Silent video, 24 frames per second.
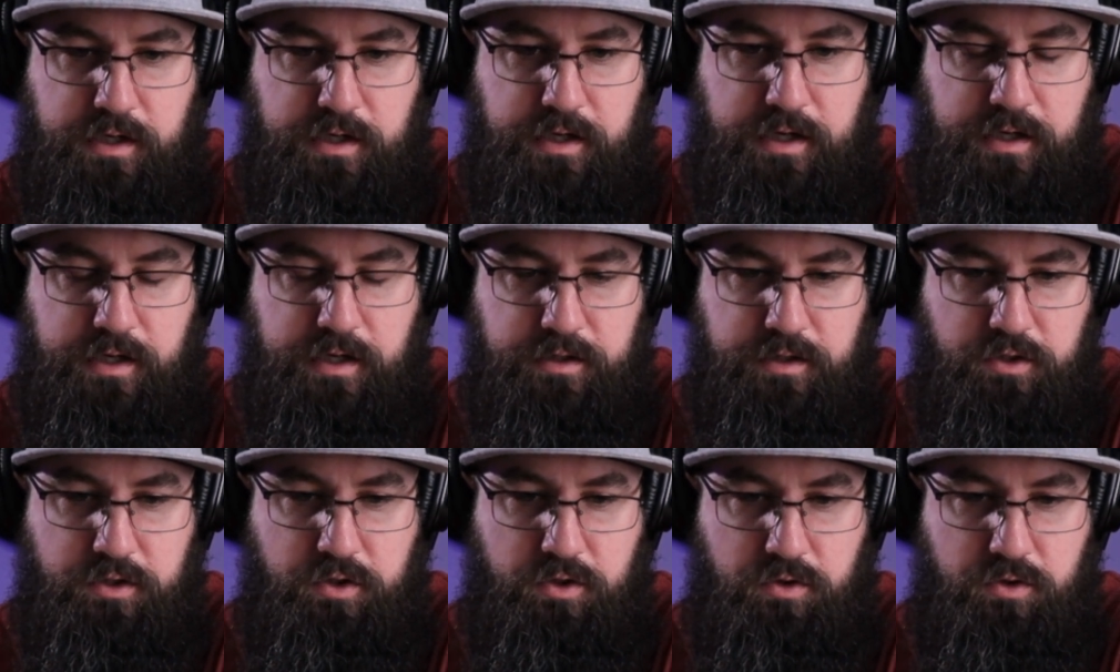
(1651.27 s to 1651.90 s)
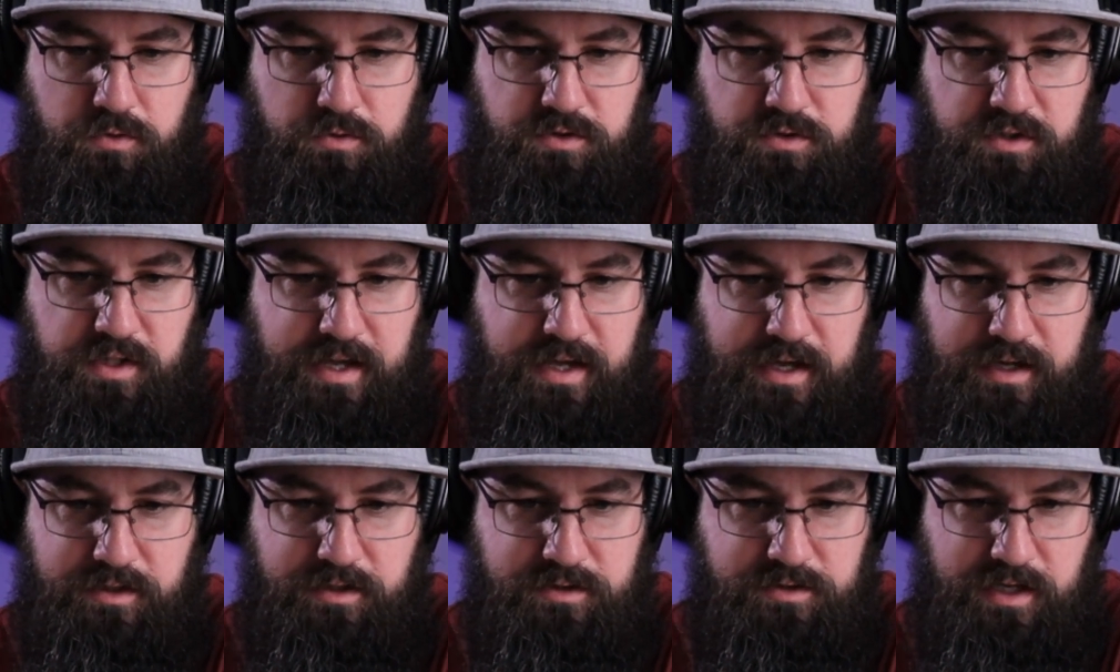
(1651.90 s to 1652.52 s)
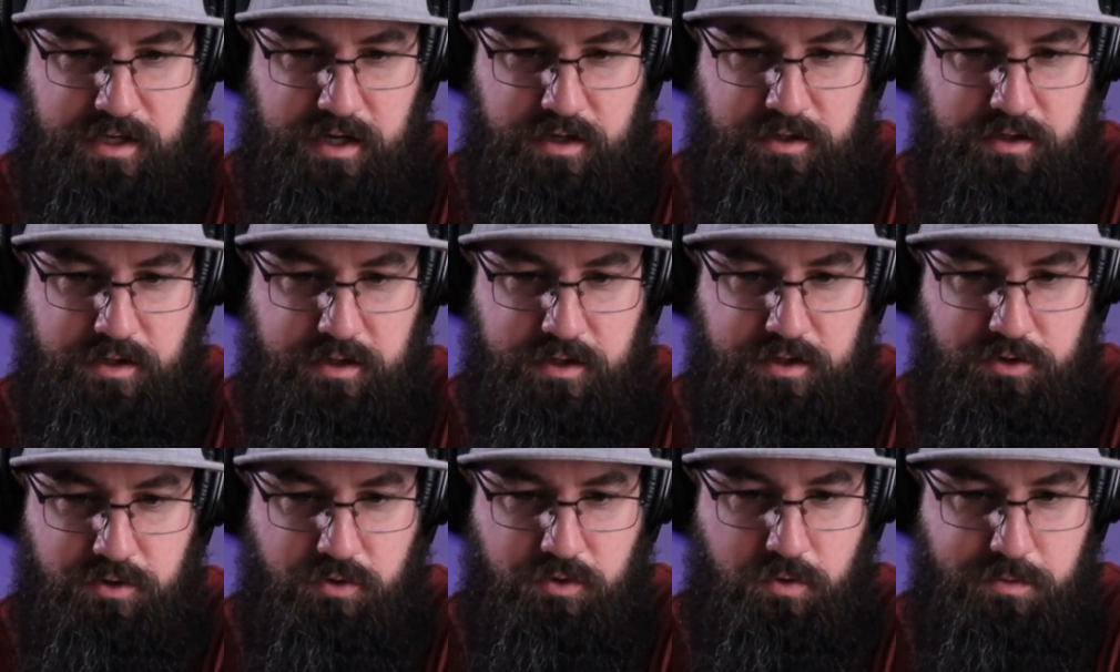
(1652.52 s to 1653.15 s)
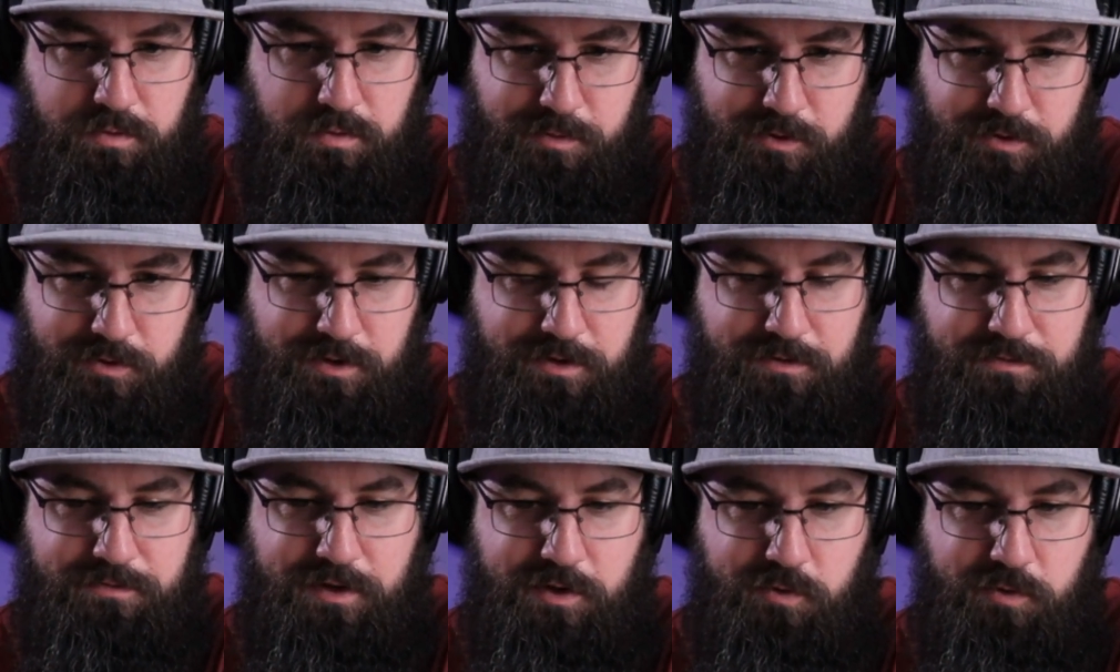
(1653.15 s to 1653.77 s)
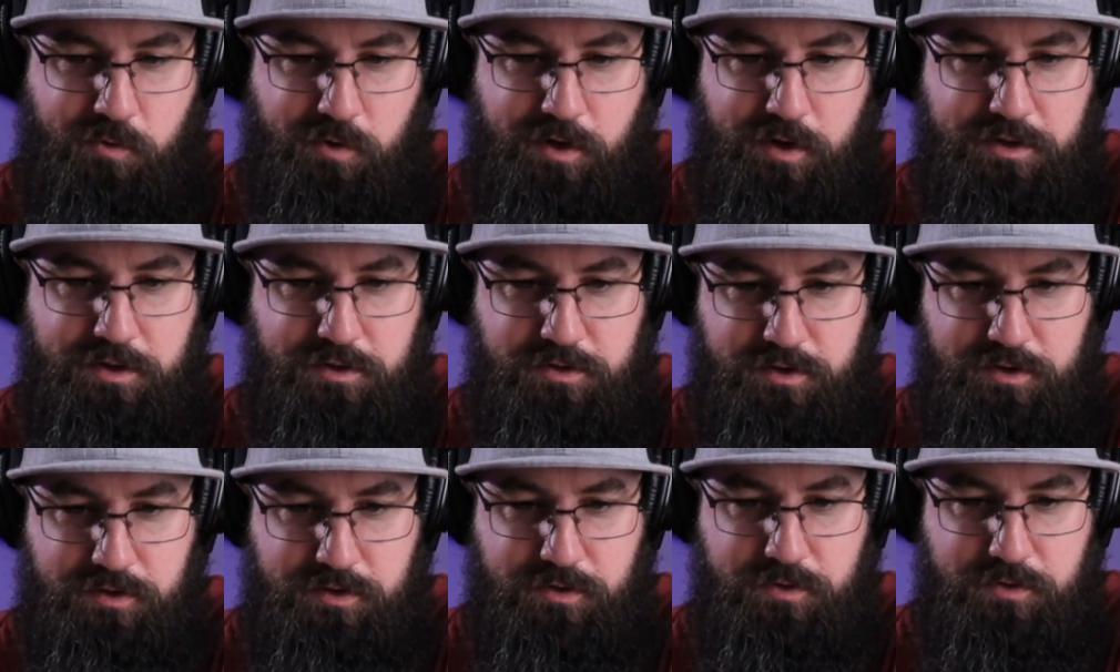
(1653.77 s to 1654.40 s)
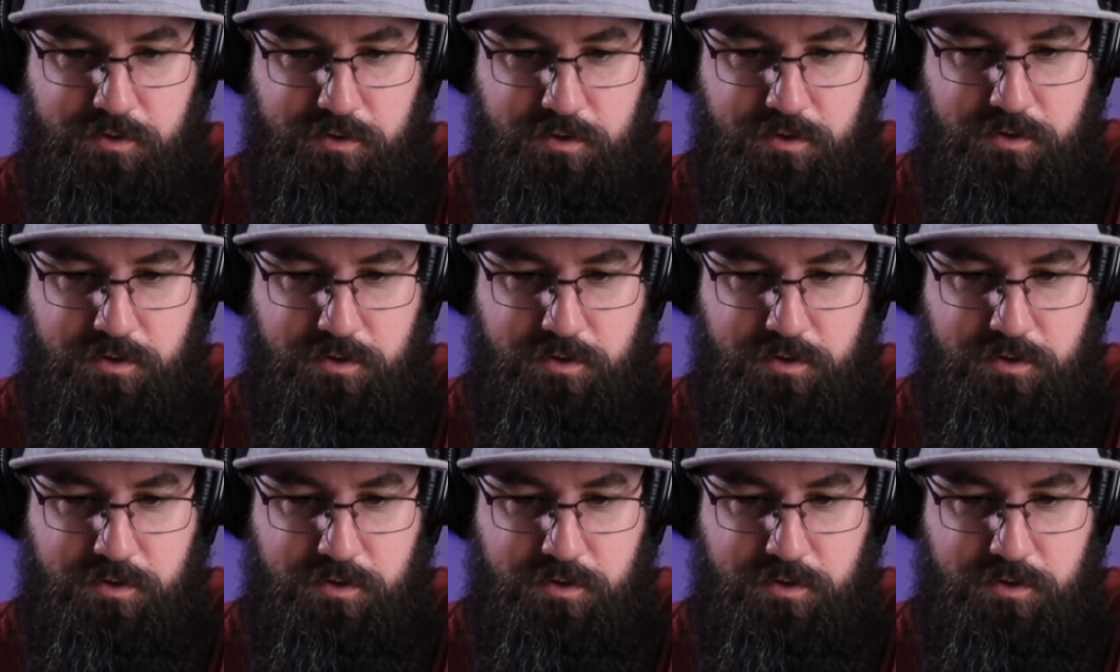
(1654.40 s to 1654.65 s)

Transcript: and then use that as kind of like a normal mode if they wanted to.